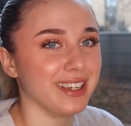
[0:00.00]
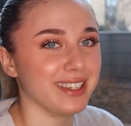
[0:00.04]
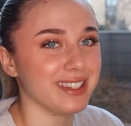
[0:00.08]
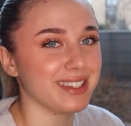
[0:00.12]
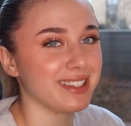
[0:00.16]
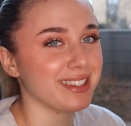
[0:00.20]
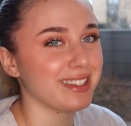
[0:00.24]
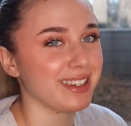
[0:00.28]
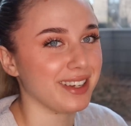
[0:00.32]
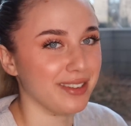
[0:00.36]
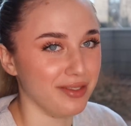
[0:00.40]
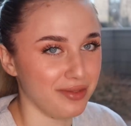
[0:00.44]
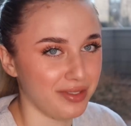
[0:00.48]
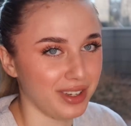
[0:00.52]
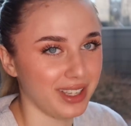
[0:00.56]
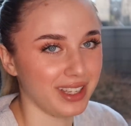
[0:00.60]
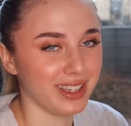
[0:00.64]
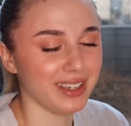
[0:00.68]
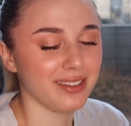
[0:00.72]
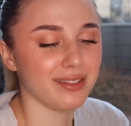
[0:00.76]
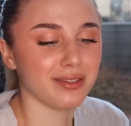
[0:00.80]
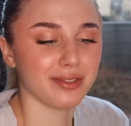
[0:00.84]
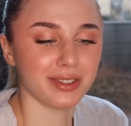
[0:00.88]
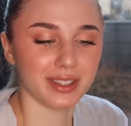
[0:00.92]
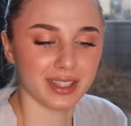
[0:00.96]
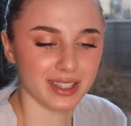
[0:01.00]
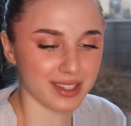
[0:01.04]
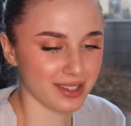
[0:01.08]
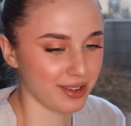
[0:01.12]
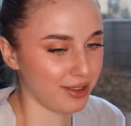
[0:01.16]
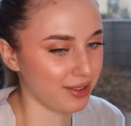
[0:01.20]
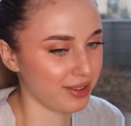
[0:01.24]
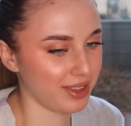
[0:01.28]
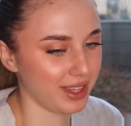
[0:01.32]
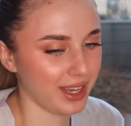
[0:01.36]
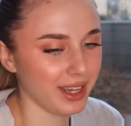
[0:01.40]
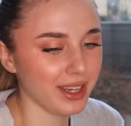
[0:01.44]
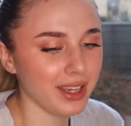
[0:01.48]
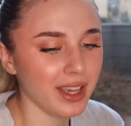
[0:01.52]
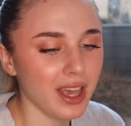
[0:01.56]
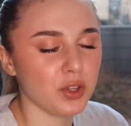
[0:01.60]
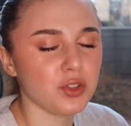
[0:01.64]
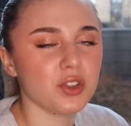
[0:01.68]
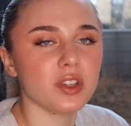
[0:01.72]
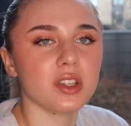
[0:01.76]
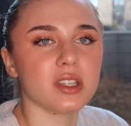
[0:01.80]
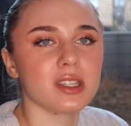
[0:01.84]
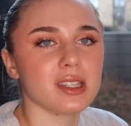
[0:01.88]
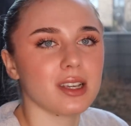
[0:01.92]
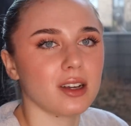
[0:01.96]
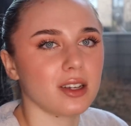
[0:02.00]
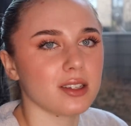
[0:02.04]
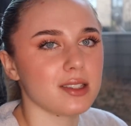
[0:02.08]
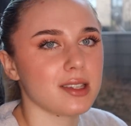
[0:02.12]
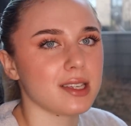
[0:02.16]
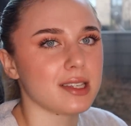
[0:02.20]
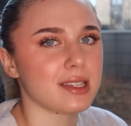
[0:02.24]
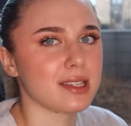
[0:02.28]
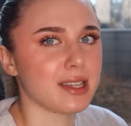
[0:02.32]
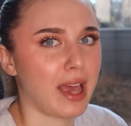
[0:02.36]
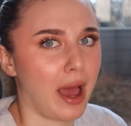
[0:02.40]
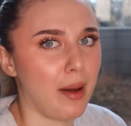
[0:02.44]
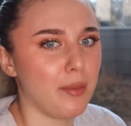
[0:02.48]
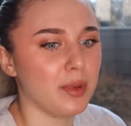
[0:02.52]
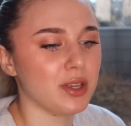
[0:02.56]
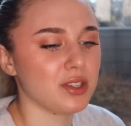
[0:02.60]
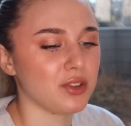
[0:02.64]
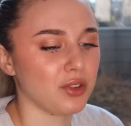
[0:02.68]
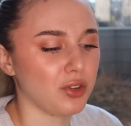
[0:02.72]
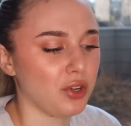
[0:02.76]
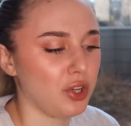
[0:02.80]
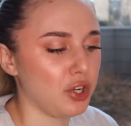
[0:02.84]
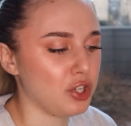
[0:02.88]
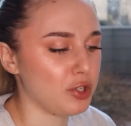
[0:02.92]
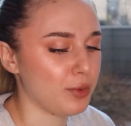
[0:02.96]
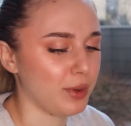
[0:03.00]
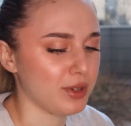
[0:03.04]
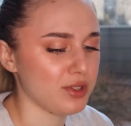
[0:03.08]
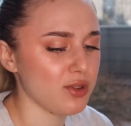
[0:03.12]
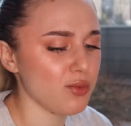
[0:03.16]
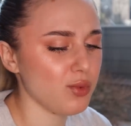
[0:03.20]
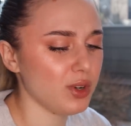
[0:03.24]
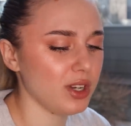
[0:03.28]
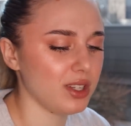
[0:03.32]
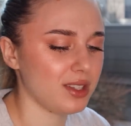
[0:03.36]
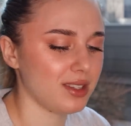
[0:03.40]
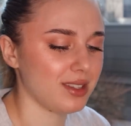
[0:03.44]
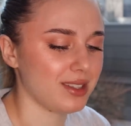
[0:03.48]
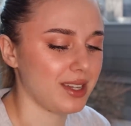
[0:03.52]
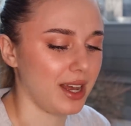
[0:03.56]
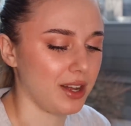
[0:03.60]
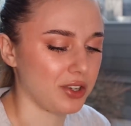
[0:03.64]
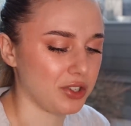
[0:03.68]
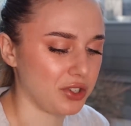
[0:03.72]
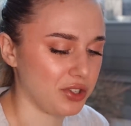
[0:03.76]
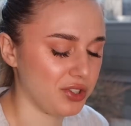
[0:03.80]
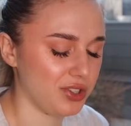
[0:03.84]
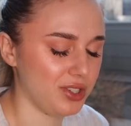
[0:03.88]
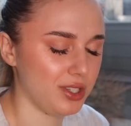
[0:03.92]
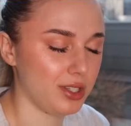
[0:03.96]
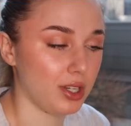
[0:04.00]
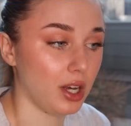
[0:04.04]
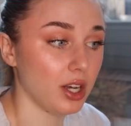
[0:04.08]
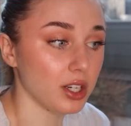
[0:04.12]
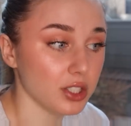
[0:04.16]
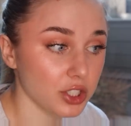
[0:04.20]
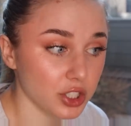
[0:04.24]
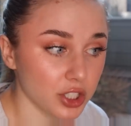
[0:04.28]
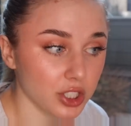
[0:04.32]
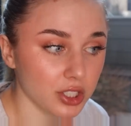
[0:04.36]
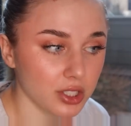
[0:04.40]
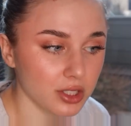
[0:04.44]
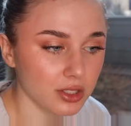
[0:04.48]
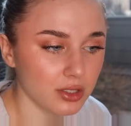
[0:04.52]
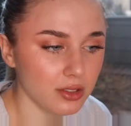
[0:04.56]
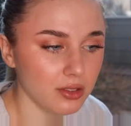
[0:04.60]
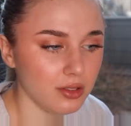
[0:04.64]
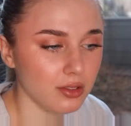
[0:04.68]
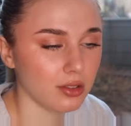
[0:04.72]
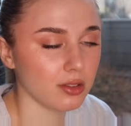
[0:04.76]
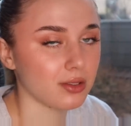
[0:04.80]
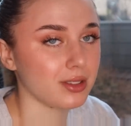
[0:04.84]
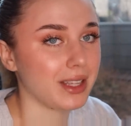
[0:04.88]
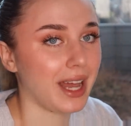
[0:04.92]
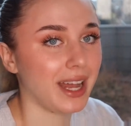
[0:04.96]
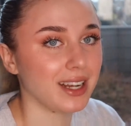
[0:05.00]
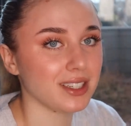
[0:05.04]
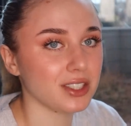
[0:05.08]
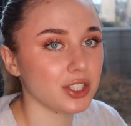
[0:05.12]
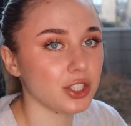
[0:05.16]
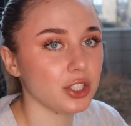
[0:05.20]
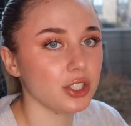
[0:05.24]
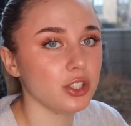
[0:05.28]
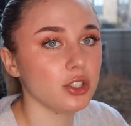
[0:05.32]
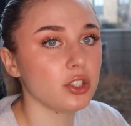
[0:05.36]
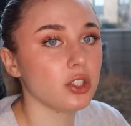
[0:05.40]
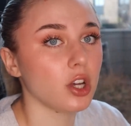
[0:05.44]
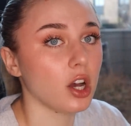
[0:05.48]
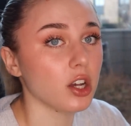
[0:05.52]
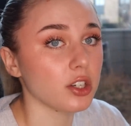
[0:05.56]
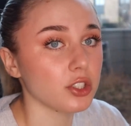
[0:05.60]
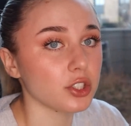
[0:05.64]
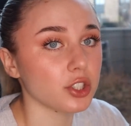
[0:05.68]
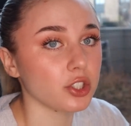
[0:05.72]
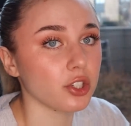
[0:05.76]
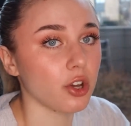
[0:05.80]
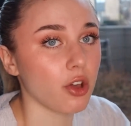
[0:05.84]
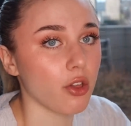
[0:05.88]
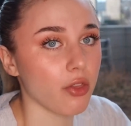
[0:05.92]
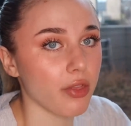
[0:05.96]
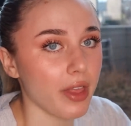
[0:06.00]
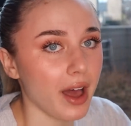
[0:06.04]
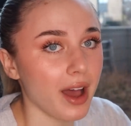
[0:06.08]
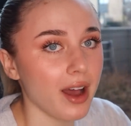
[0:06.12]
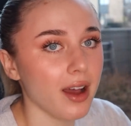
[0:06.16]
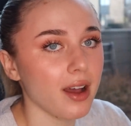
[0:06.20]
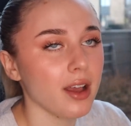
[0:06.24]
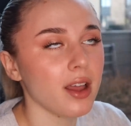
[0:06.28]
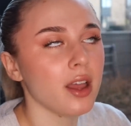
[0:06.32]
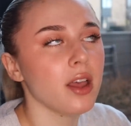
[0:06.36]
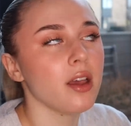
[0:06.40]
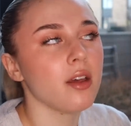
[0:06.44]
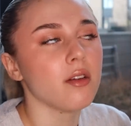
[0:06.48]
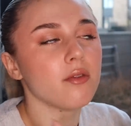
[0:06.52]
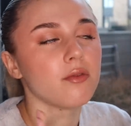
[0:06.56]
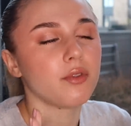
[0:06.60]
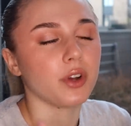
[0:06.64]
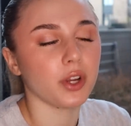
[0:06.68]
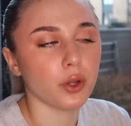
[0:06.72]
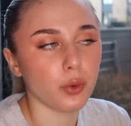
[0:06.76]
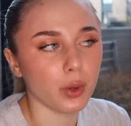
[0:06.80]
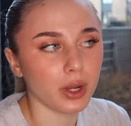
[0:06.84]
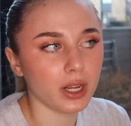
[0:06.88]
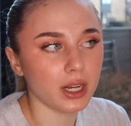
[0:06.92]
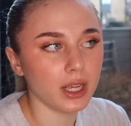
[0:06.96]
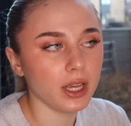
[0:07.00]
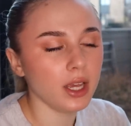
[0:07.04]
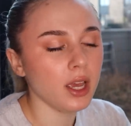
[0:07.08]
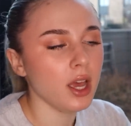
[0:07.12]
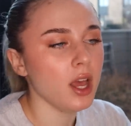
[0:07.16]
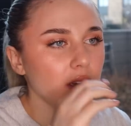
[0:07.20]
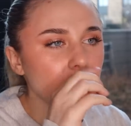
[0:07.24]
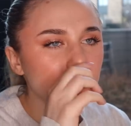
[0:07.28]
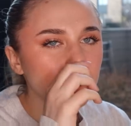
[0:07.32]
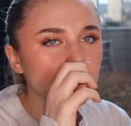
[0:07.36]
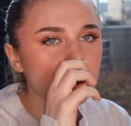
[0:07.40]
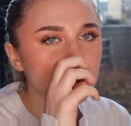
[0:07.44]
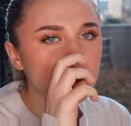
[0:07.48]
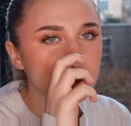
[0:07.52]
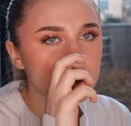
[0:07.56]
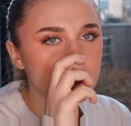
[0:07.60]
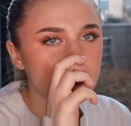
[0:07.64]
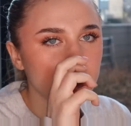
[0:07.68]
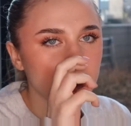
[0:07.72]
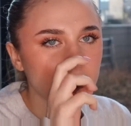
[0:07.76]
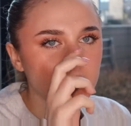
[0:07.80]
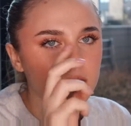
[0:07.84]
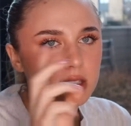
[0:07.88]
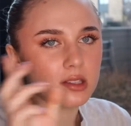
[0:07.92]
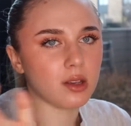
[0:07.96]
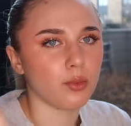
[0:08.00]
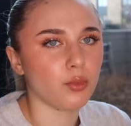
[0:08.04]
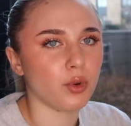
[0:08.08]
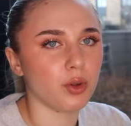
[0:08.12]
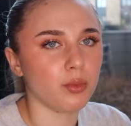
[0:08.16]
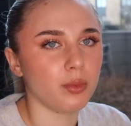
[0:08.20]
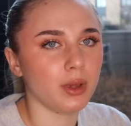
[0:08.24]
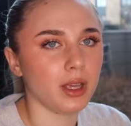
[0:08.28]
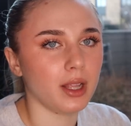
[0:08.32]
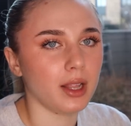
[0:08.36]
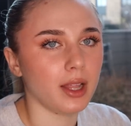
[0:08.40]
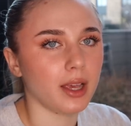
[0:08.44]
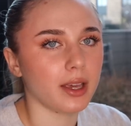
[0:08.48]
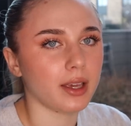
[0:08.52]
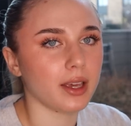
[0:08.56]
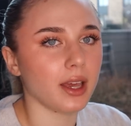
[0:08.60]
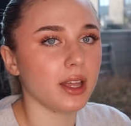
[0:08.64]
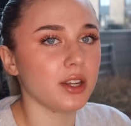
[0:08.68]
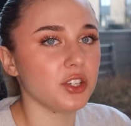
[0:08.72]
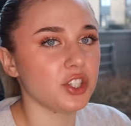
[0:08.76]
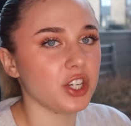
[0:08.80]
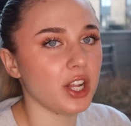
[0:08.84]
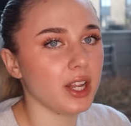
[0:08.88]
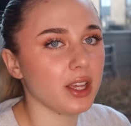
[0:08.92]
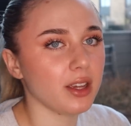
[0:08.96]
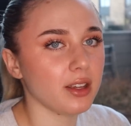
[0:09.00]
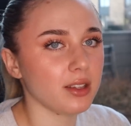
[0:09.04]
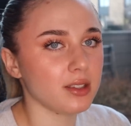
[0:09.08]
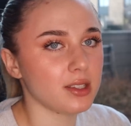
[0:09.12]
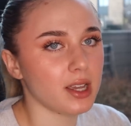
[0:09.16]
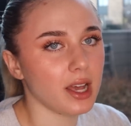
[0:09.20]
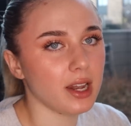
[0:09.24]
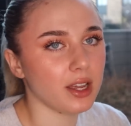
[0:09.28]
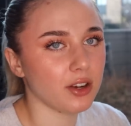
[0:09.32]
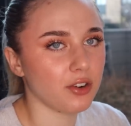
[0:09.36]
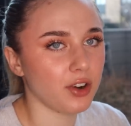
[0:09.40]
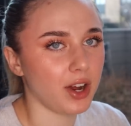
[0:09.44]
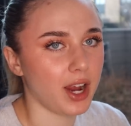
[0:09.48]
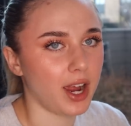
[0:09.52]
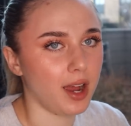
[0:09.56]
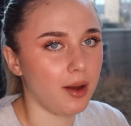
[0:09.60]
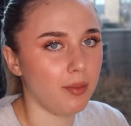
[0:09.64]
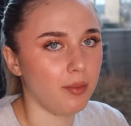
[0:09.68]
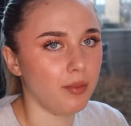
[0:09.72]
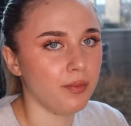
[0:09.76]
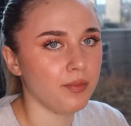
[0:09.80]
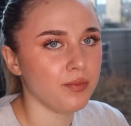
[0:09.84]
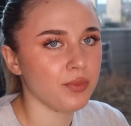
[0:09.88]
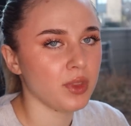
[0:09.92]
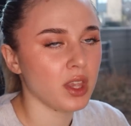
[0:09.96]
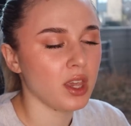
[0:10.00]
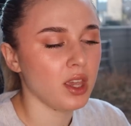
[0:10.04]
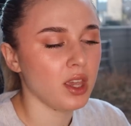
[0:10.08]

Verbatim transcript: is convenient for this whole thing. They also discuss the scammers on YouTube. I also want to touch, touch not touch, touch on that very quickly. If you see someone being like, Angelika Telegram,